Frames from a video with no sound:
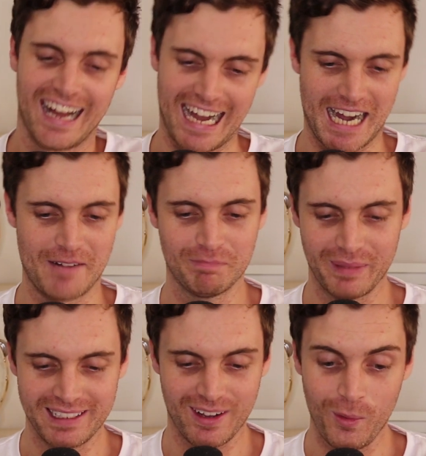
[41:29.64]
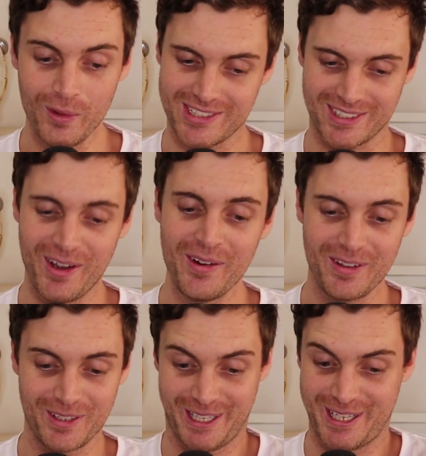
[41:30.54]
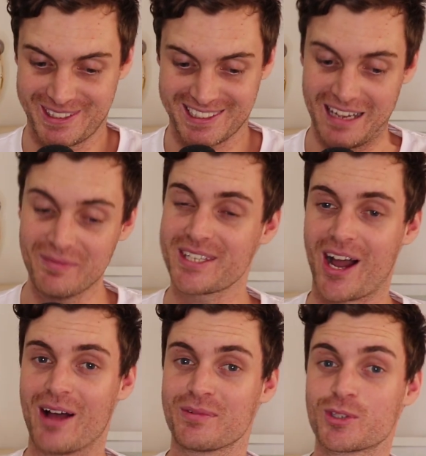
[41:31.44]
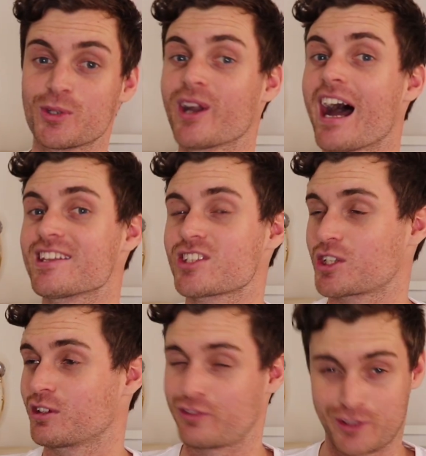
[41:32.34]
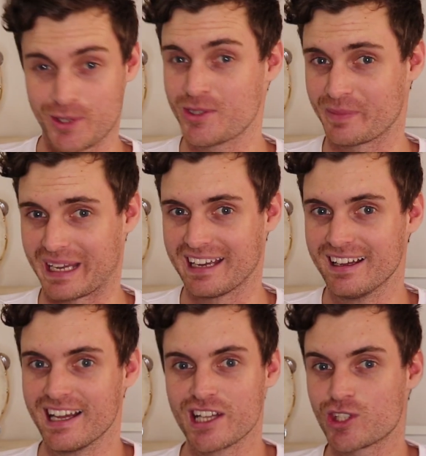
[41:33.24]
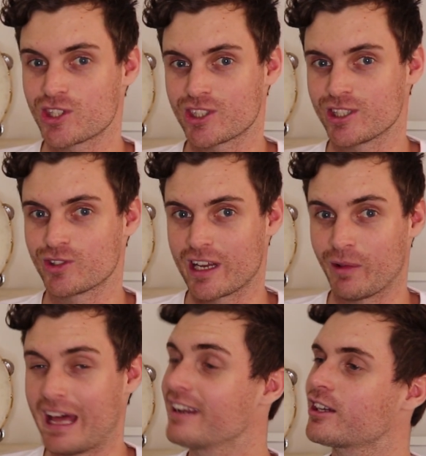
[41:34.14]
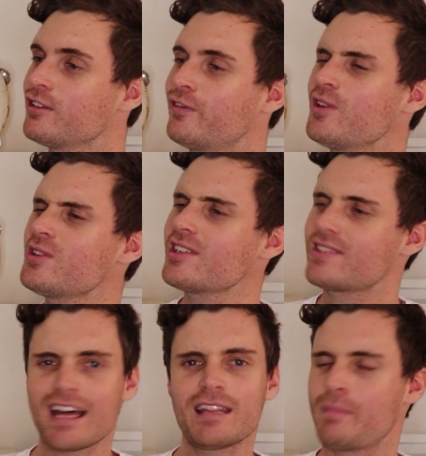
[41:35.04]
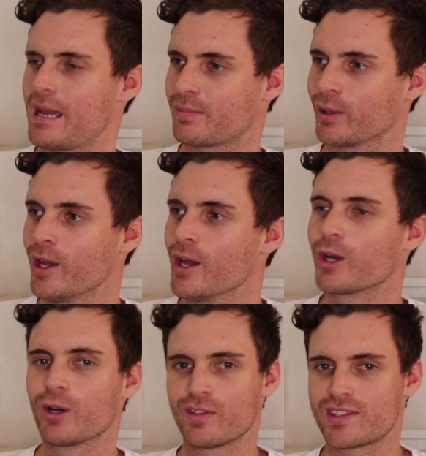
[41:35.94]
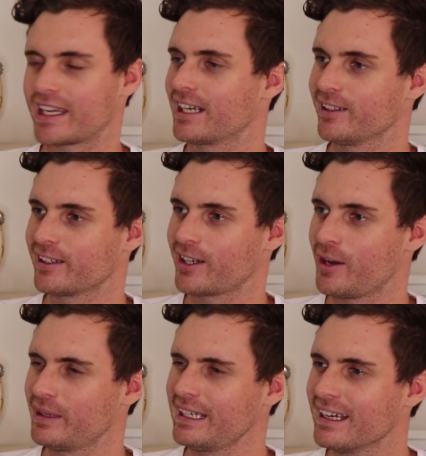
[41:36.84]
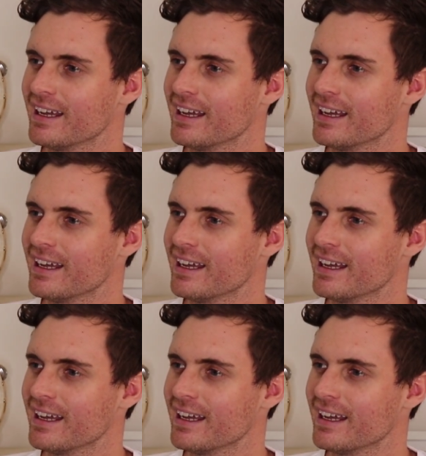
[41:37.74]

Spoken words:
But also, sometimes you guys confuse me just in general. And it confuses other people who have seen a lot of comedy.